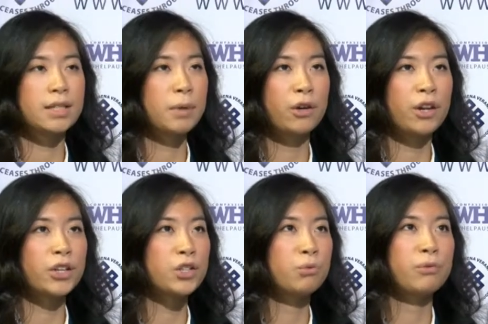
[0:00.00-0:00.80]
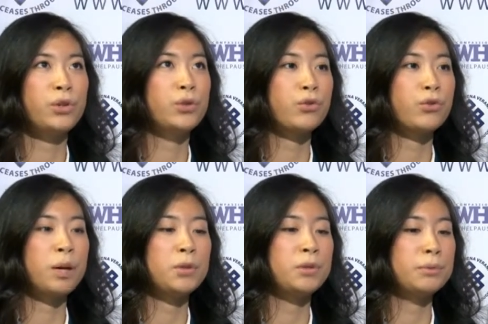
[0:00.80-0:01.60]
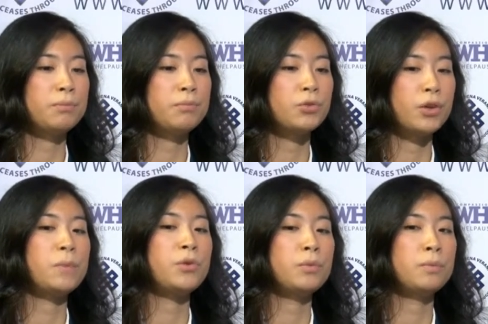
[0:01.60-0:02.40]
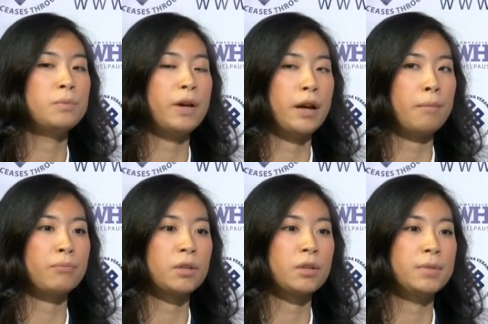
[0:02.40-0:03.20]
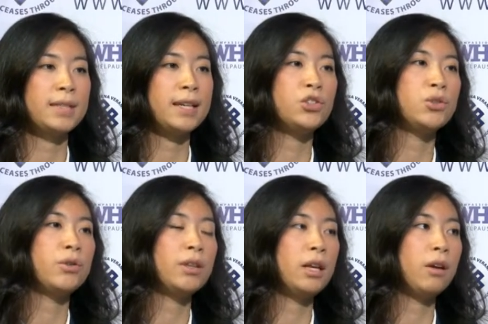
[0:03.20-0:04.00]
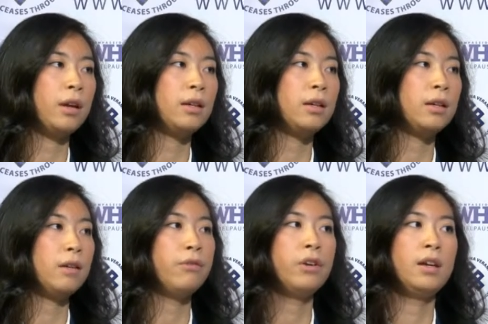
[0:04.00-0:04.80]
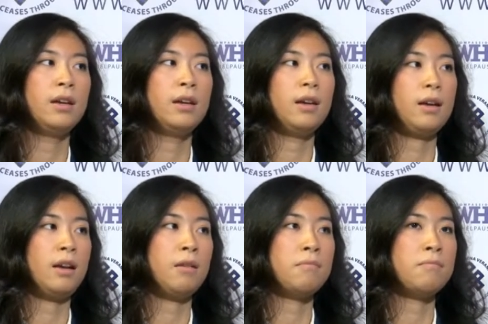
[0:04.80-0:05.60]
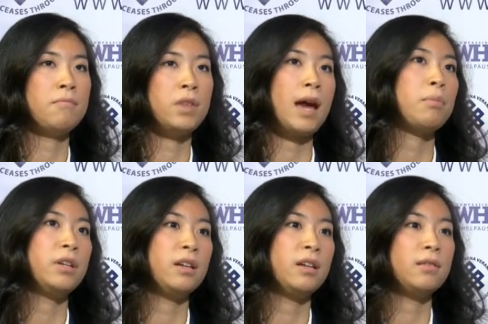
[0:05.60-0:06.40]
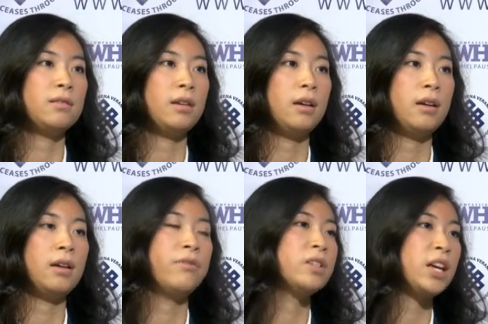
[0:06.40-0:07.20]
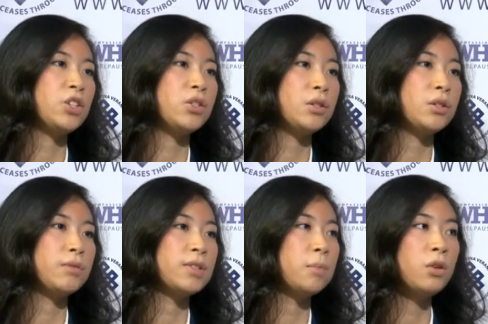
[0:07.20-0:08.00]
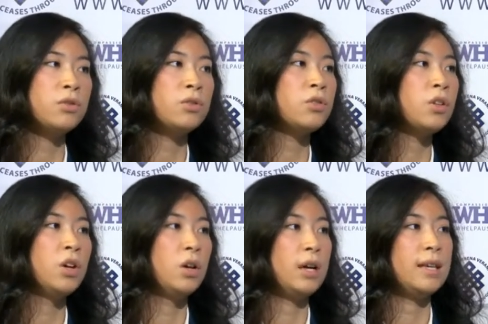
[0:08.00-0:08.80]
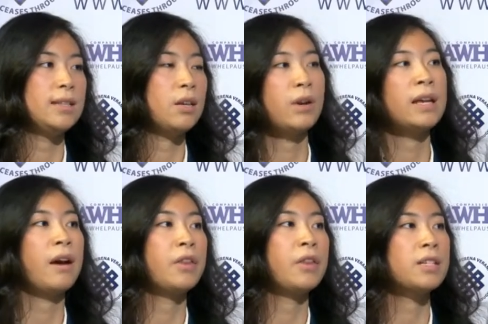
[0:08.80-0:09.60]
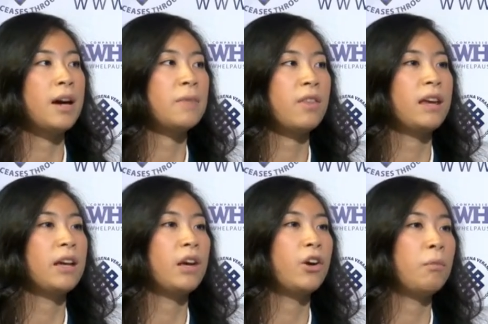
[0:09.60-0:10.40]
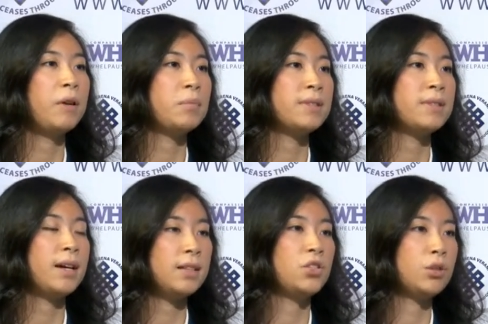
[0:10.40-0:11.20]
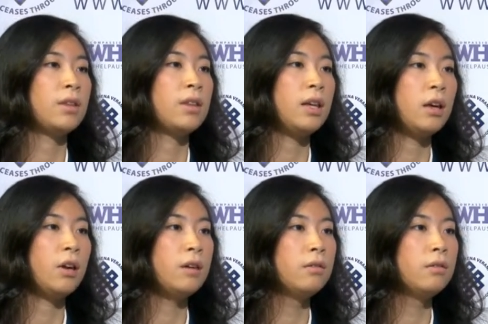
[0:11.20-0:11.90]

Migration Review Tribunal besides during the hearing, give the applicant an invitation to respond? Is there any other time that they can comment besides during the hearing?